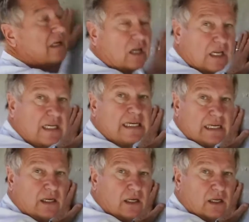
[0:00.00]

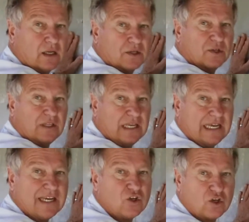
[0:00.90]
clean, so the
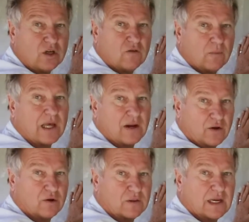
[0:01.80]
adhesion of the
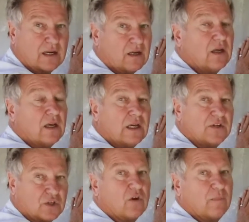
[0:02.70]
polyurethane
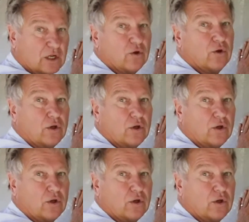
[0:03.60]
is going to be good.